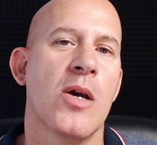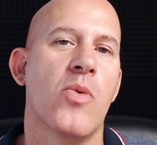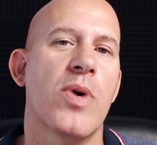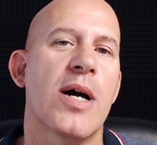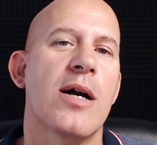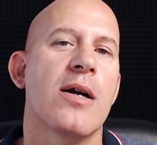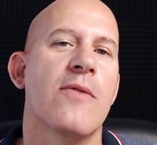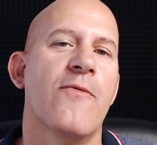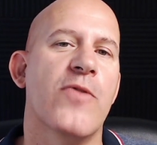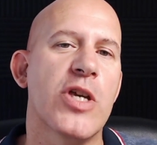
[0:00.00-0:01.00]
we are
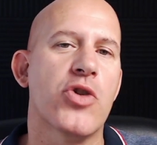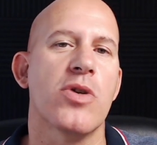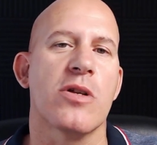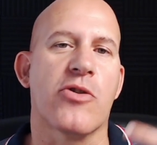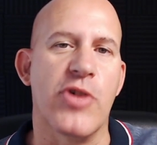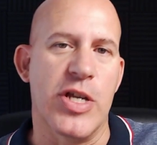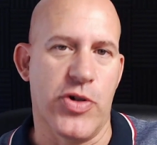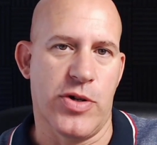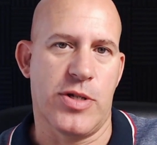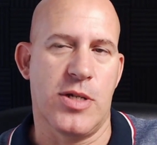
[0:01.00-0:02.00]
visual
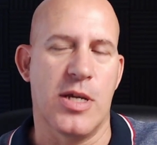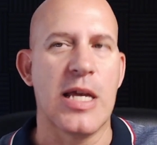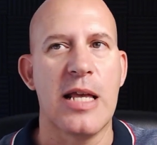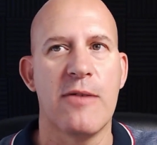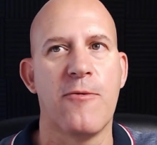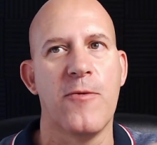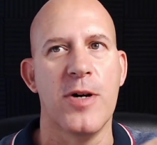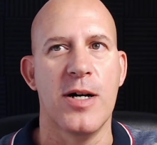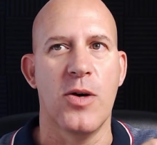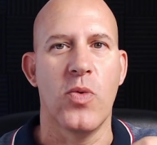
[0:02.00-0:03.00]
creatures. If
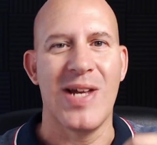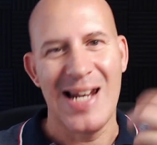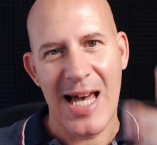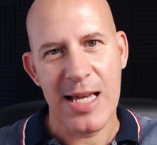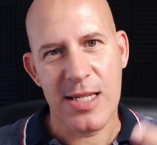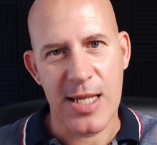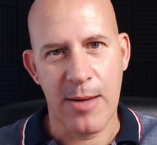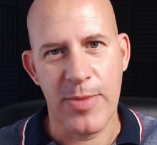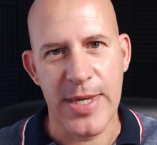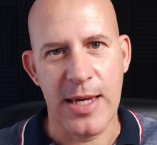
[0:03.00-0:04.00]
we like
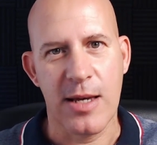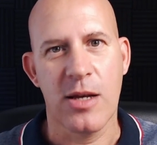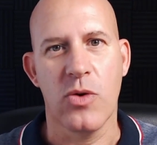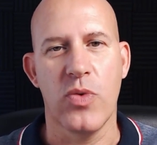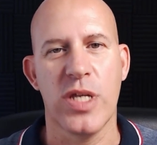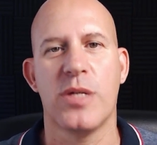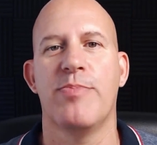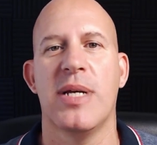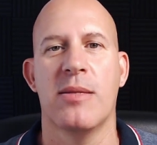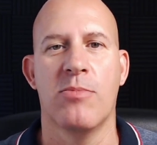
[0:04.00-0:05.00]
something, we
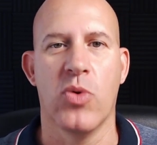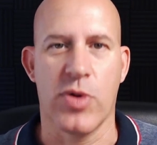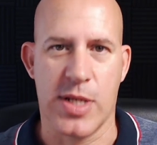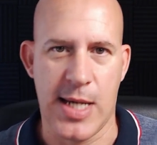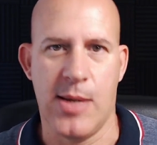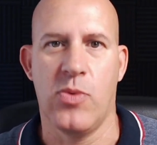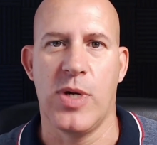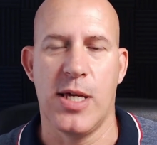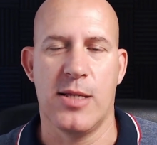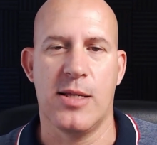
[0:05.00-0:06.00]
spend more time with
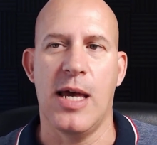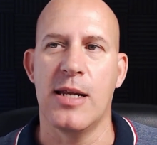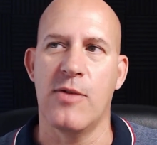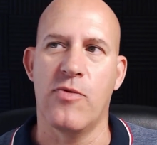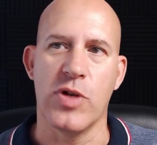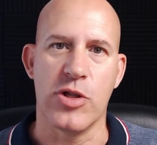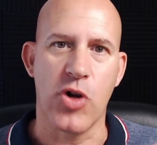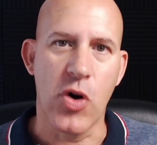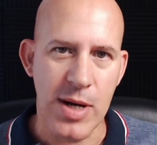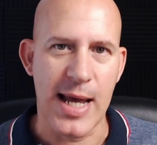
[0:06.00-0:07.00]
it. And if we
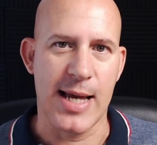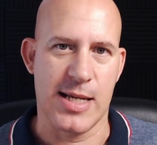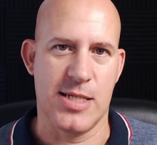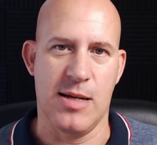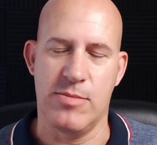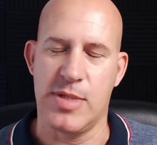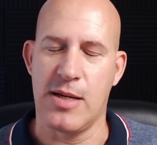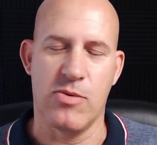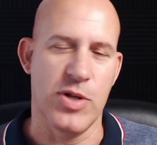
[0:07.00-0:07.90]
don't like something, we